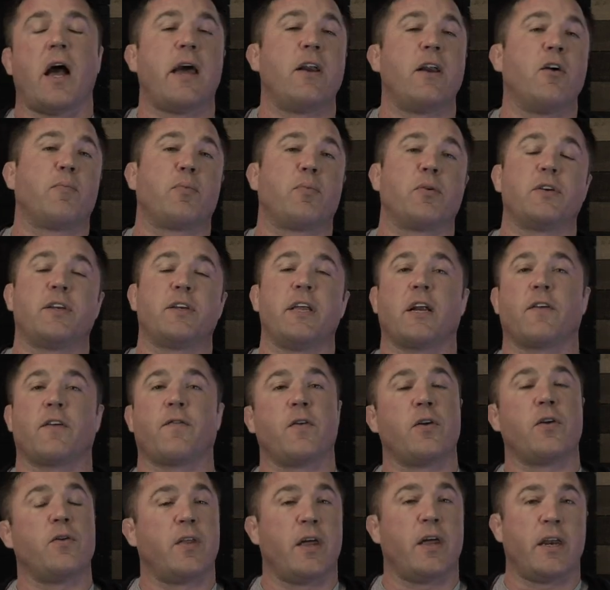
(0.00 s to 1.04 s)
I don't predict
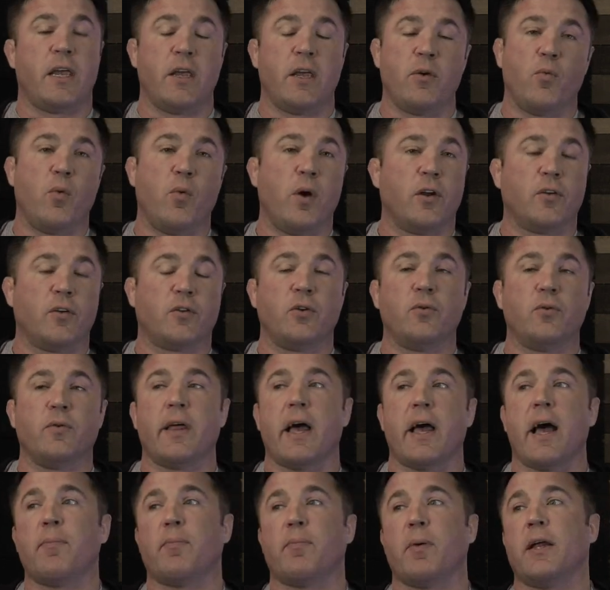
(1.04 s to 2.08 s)
for you that he will do
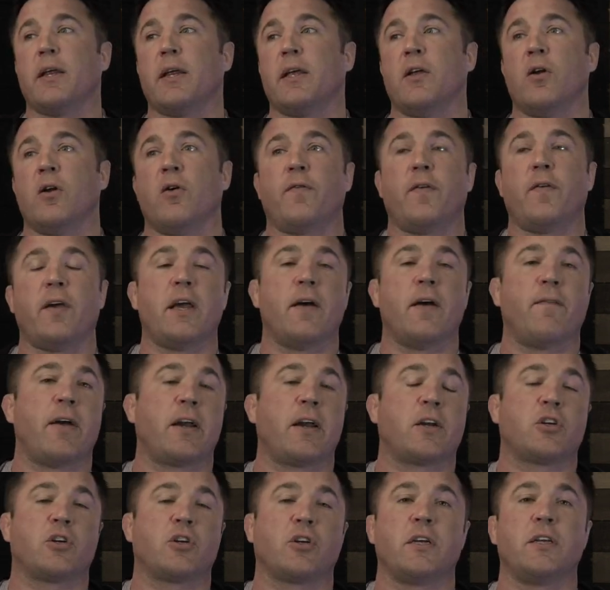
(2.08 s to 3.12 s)
that, but you know, if he
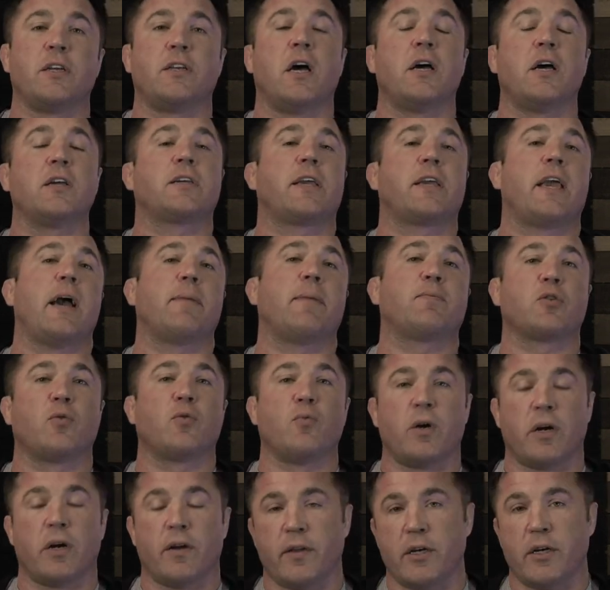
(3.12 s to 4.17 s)
eventually does capture
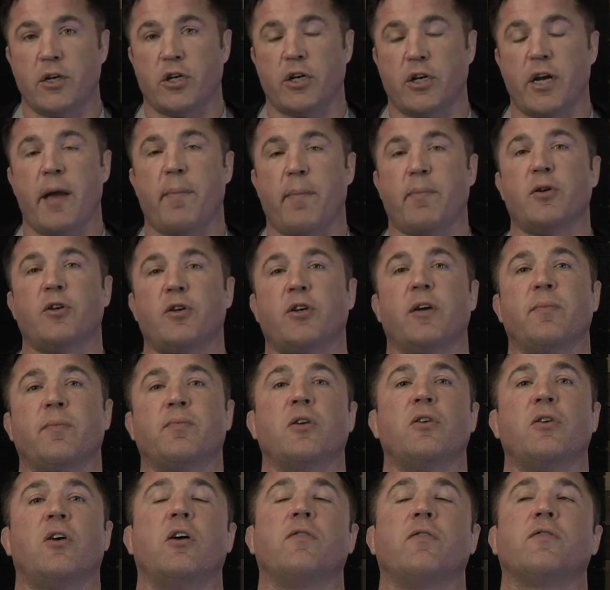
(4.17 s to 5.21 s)
one of these
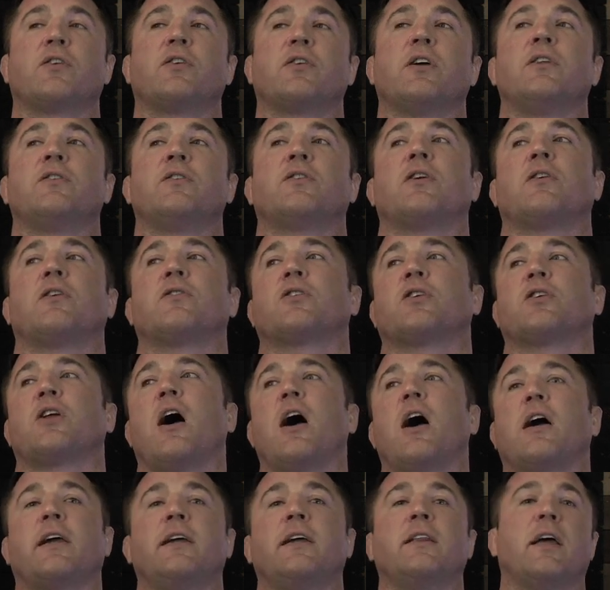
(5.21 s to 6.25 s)
championships and all of a sudden starts
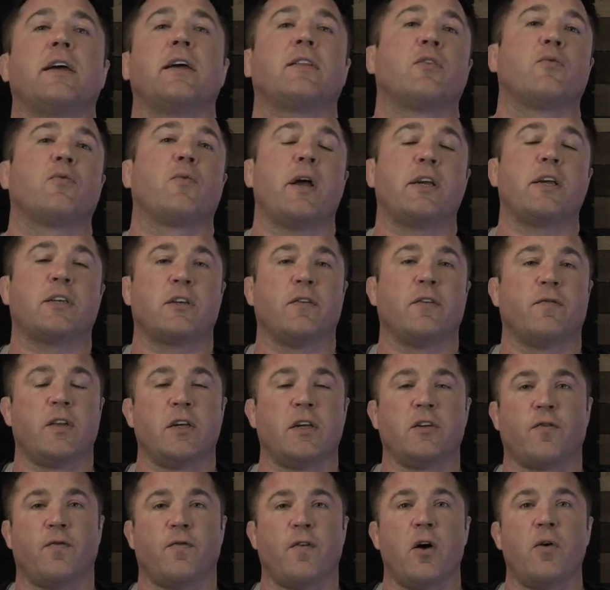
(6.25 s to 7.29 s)
talking like the rest of
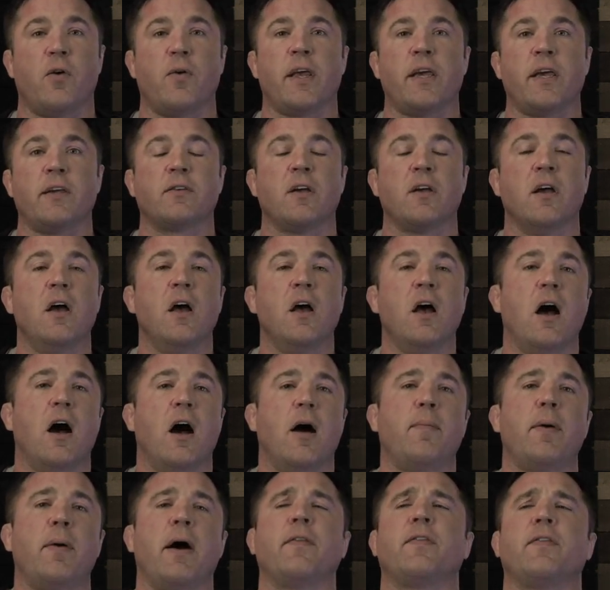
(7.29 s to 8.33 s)
these phonies
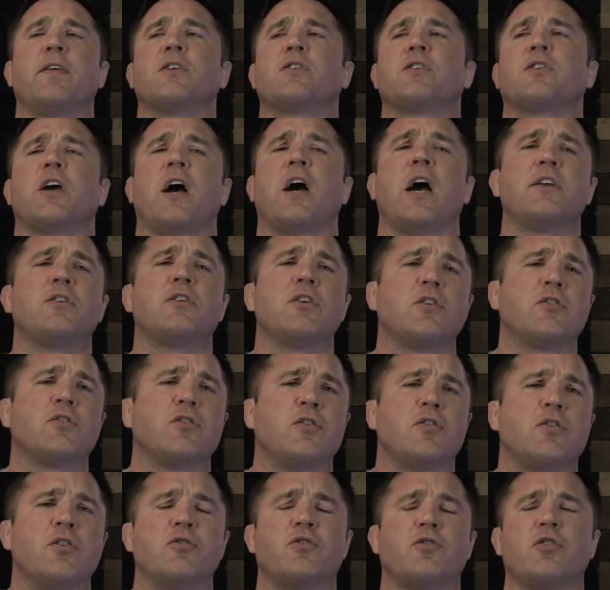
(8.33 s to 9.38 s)
about this guy
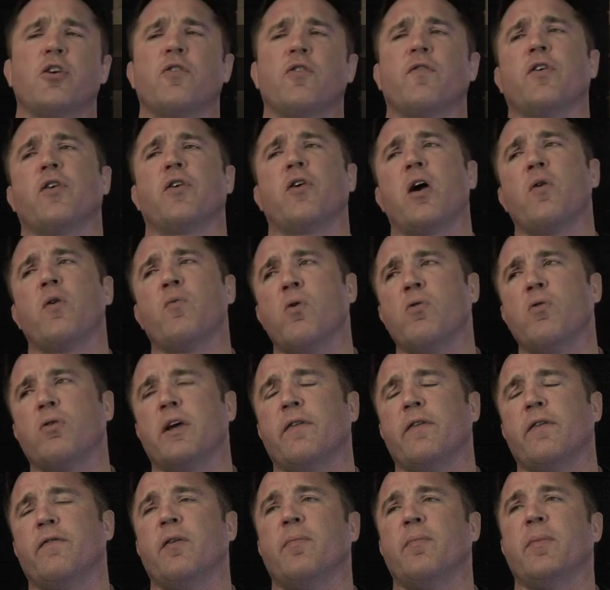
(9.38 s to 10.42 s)
doesn't deserve it or I won't
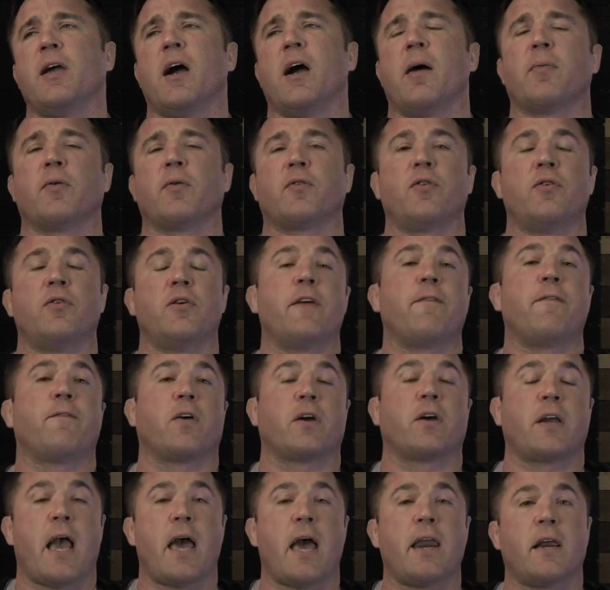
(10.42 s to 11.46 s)
give him the opportunity,
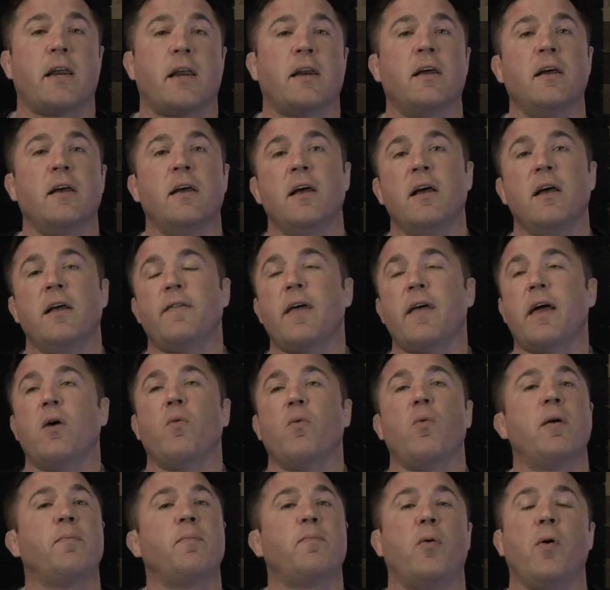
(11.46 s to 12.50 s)
forgetting that at
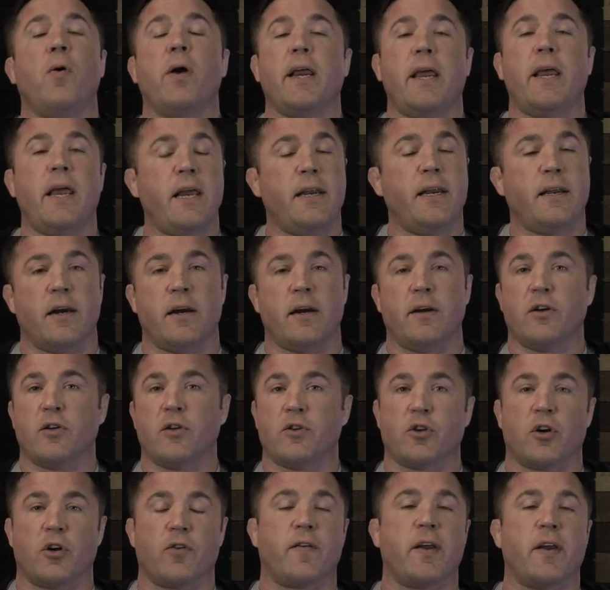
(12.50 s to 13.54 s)
one point he didn't
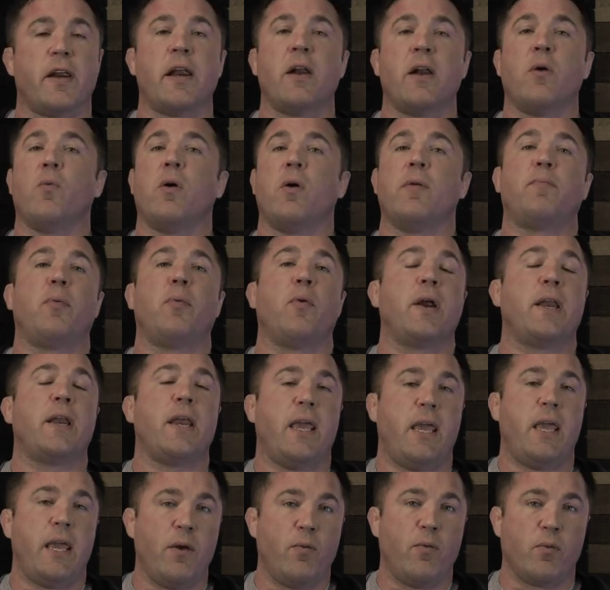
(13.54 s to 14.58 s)
deserve it and at one point
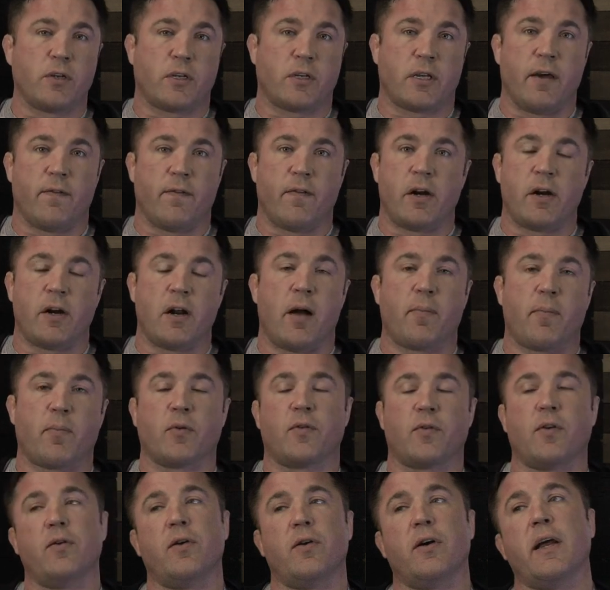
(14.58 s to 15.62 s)
he was given an
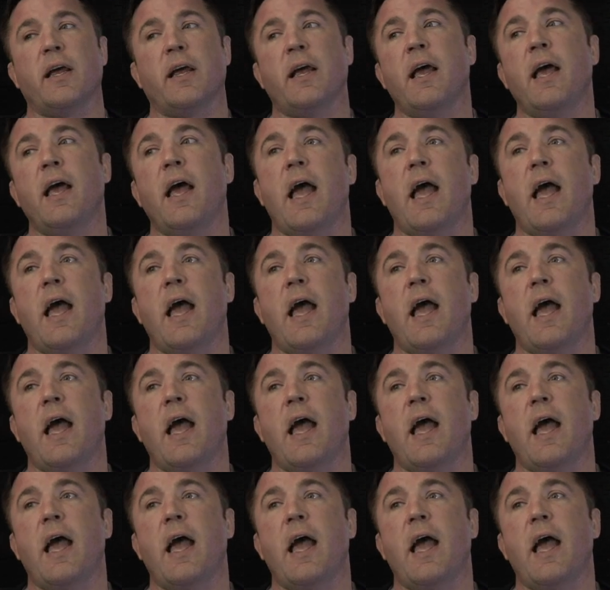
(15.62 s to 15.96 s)
opportunity.